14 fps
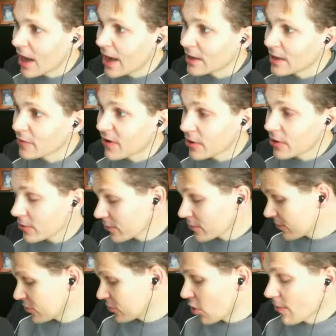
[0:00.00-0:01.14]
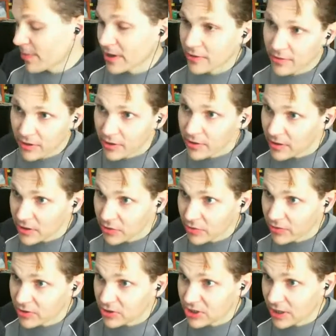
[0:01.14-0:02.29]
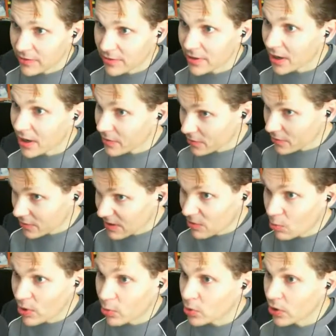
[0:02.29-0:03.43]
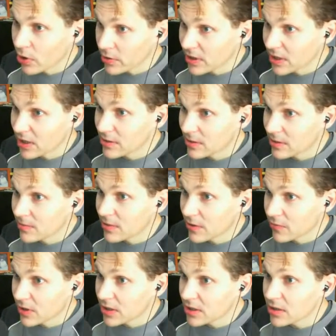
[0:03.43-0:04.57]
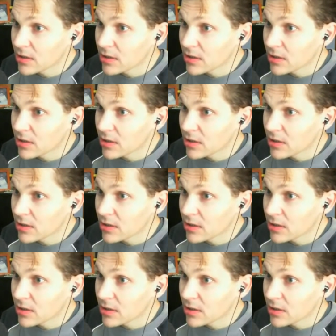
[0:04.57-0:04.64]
And as far as those topics go that you suggested, I suspect we will not get to them this week.